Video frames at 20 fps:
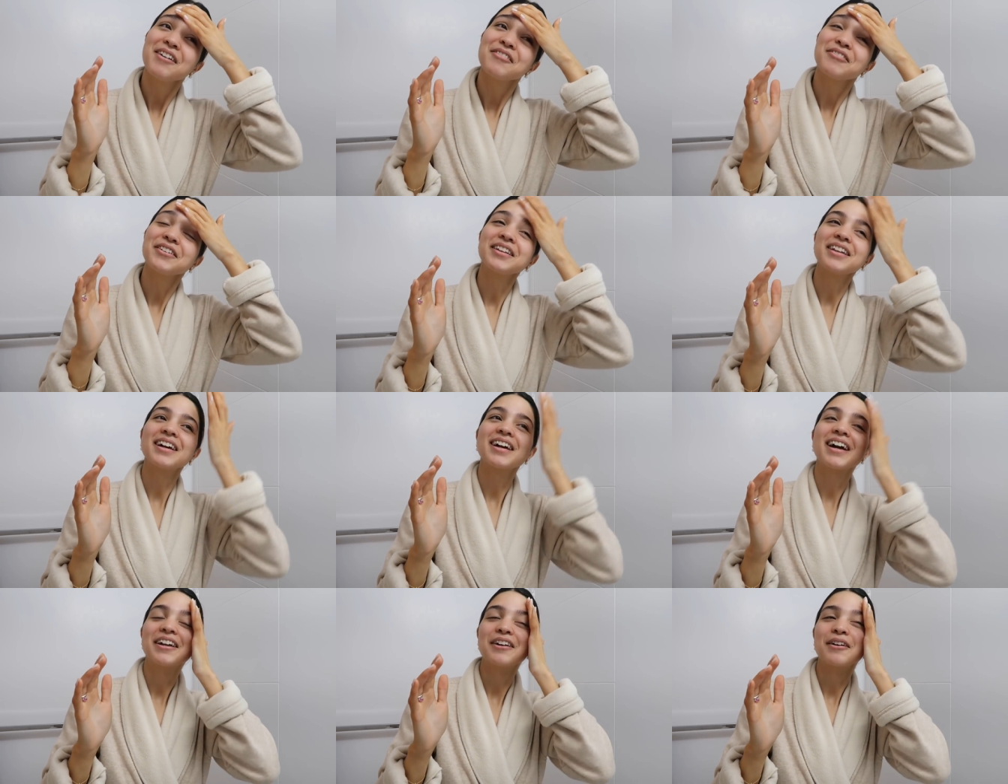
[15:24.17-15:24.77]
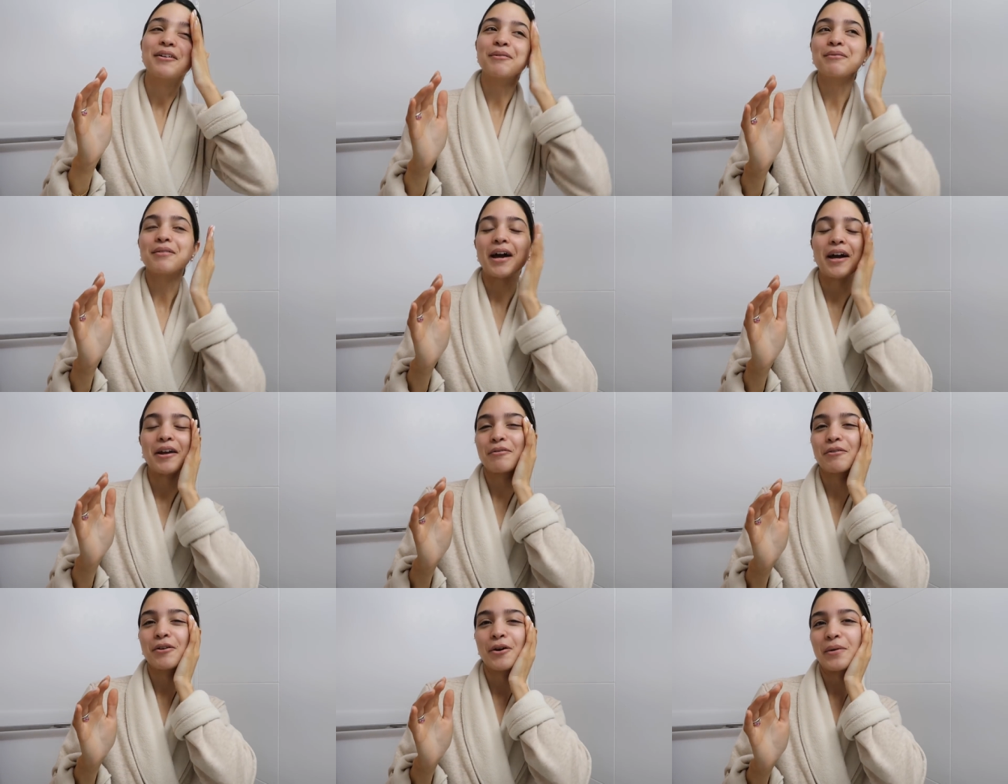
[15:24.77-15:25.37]
I feel like I don't I
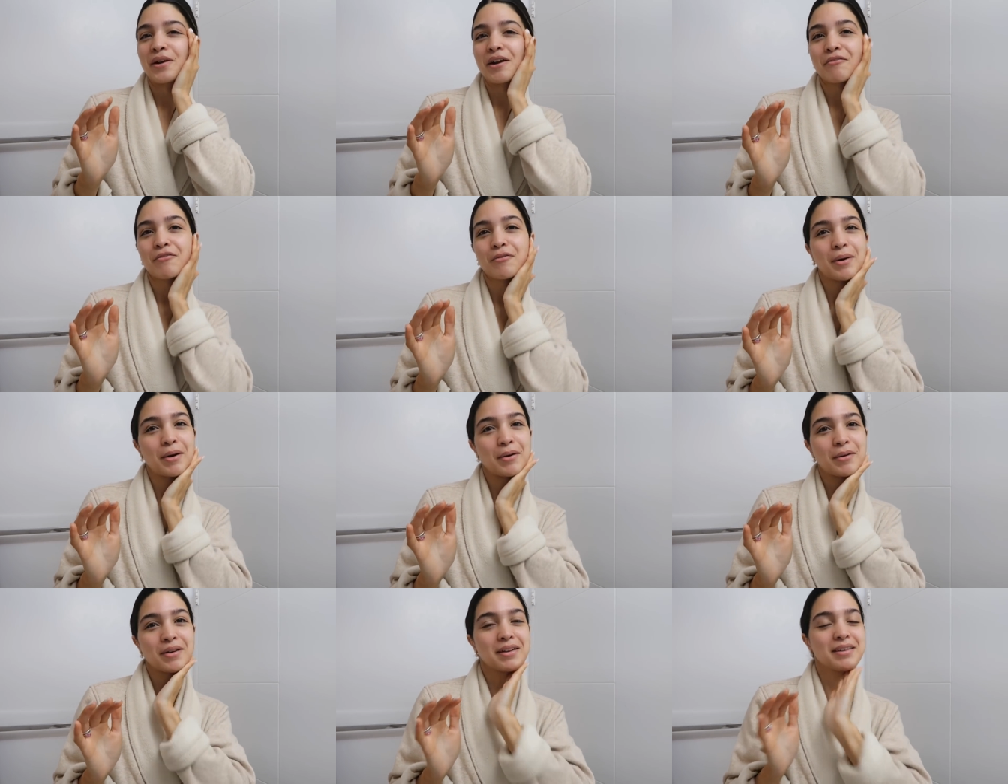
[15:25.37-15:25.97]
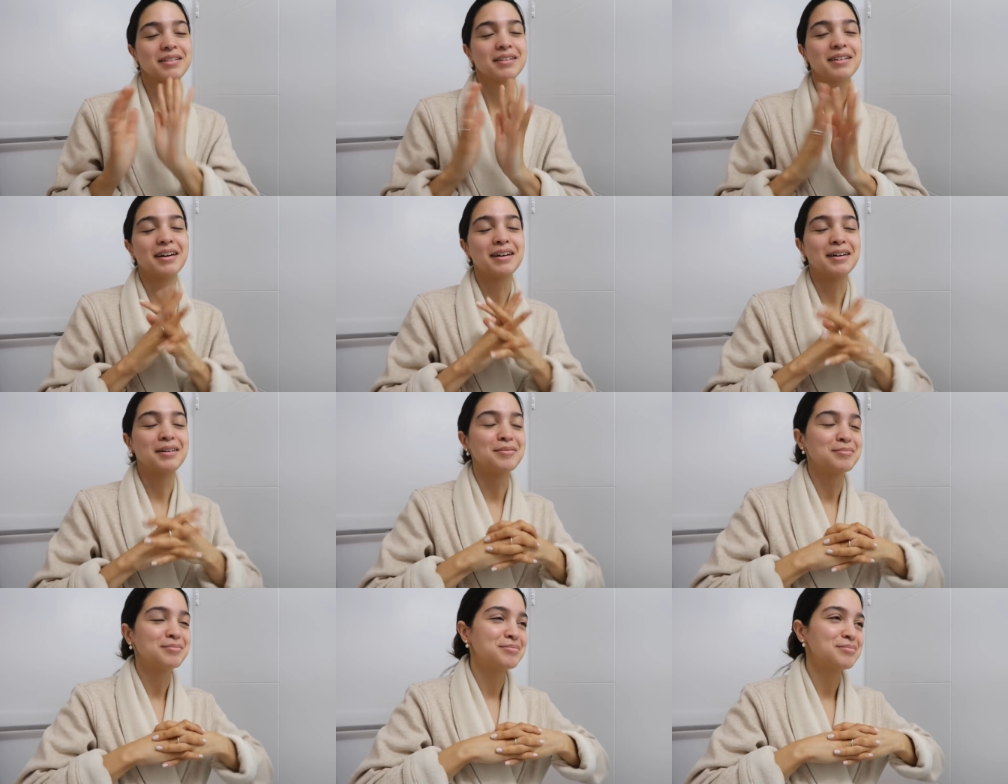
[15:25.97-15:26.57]
don't know enough about it
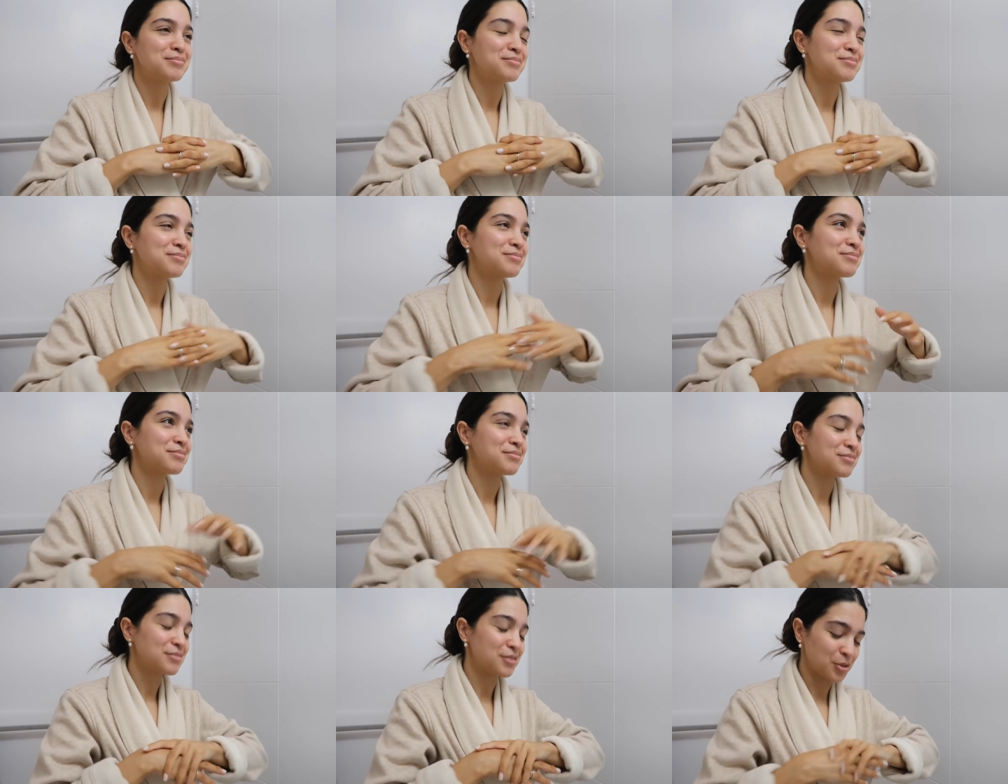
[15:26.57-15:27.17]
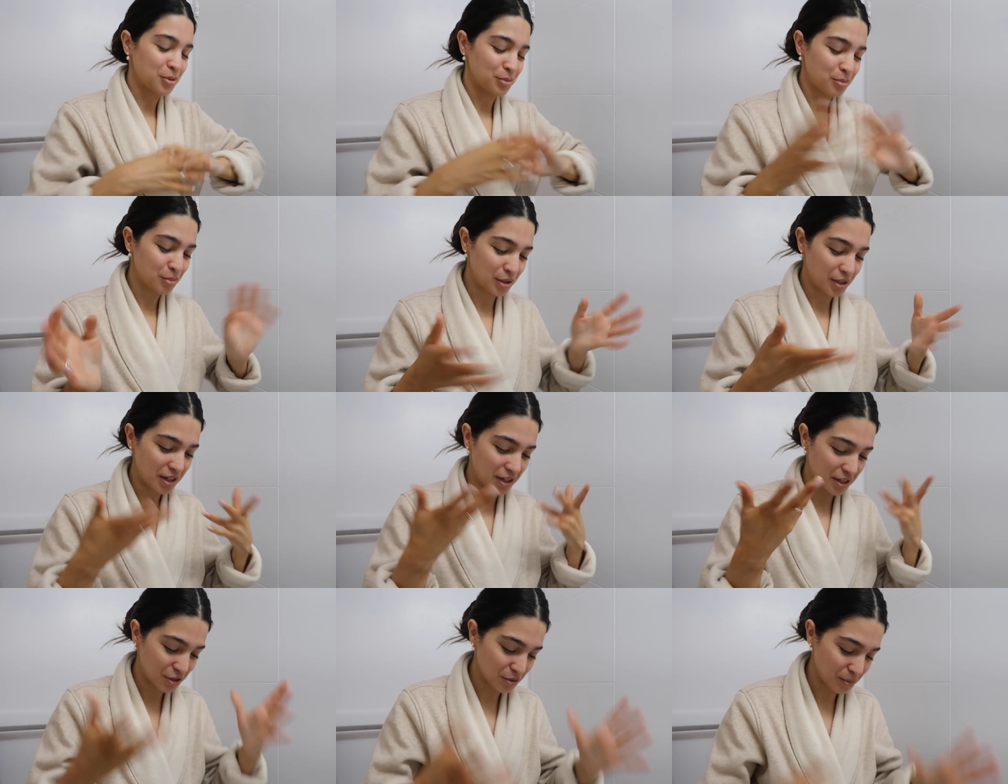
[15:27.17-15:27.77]
um, to put
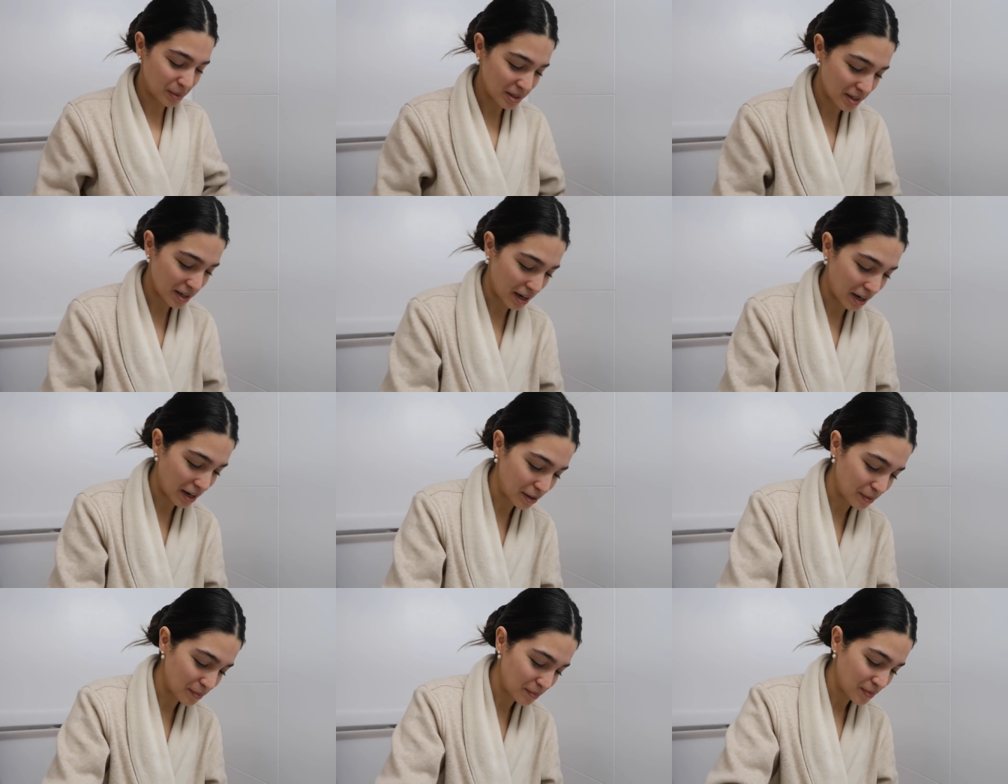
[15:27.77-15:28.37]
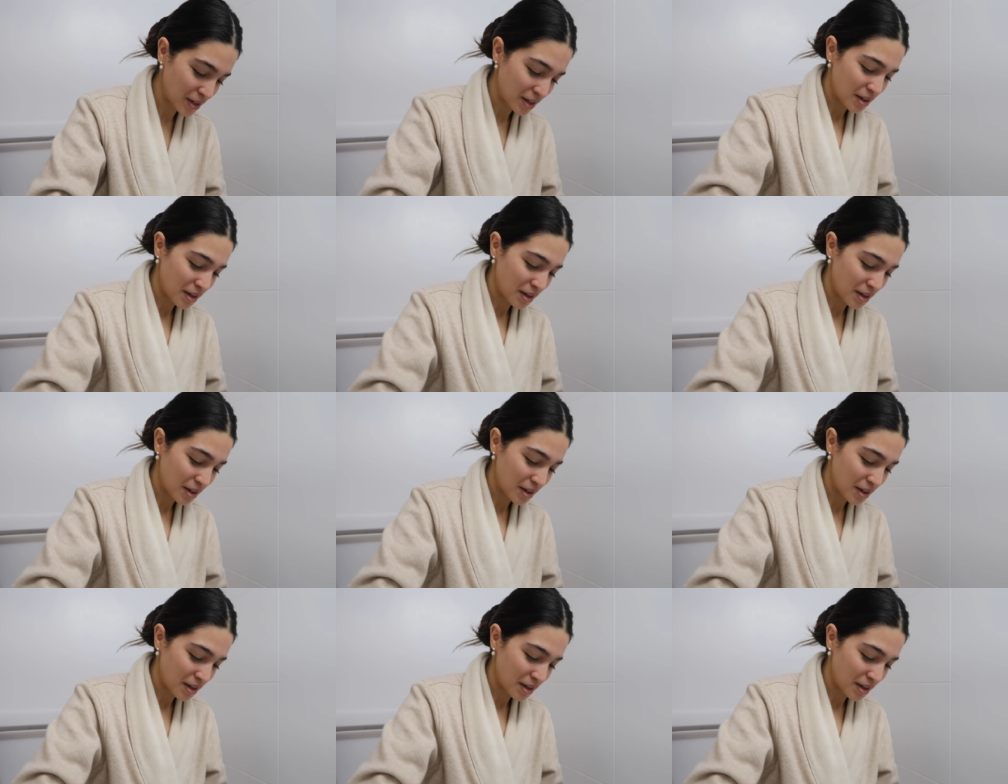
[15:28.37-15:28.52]
it into my skincare.